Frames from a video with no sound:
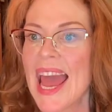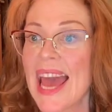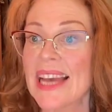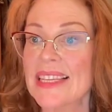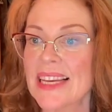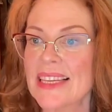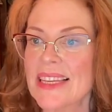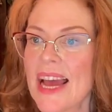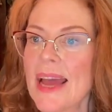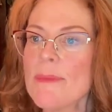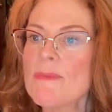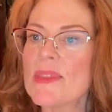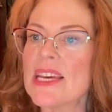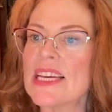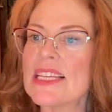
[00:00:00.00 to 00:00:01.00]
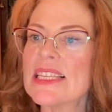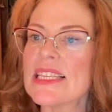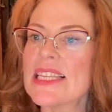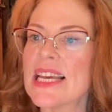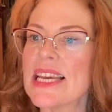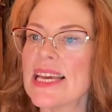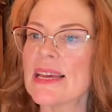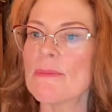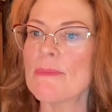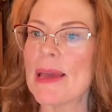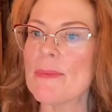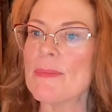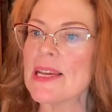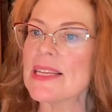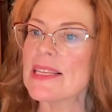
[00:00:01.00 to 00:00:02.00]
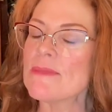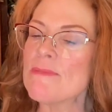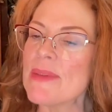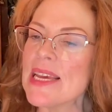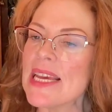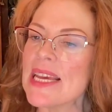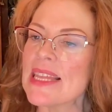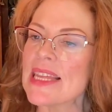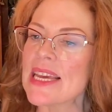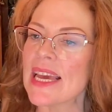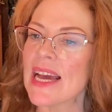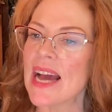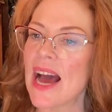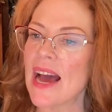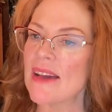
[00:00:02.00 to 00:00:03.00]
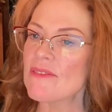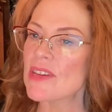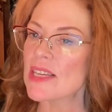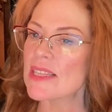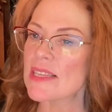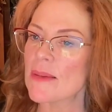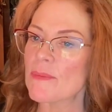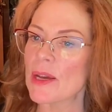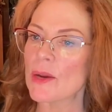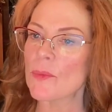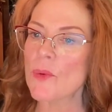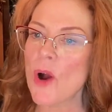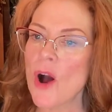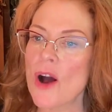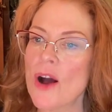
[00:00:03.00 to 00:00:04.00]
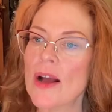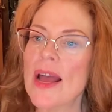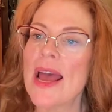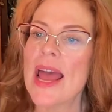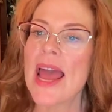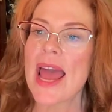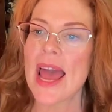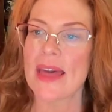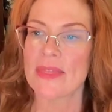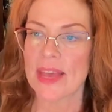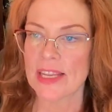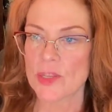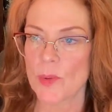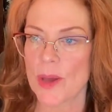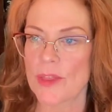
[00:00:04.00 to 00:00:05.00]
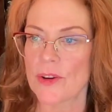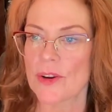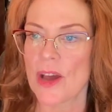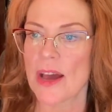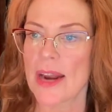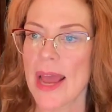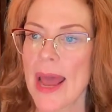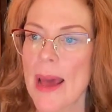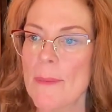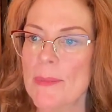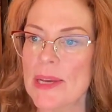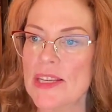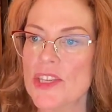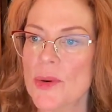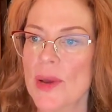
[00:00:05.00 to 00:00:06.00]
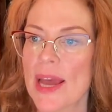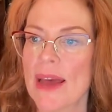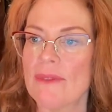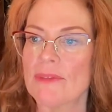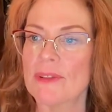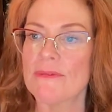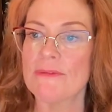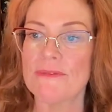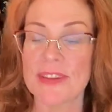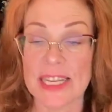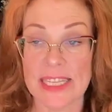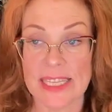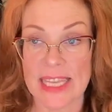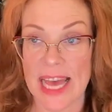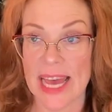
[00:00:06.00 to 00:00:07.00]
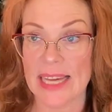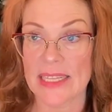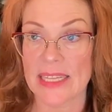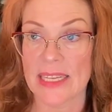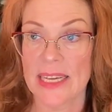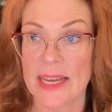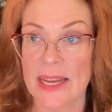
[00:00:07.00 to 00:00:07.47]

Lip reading: As I type this, thinking maybe it's me, thinking I've done something wrong, and that's why they're not happy, so I have to fix that.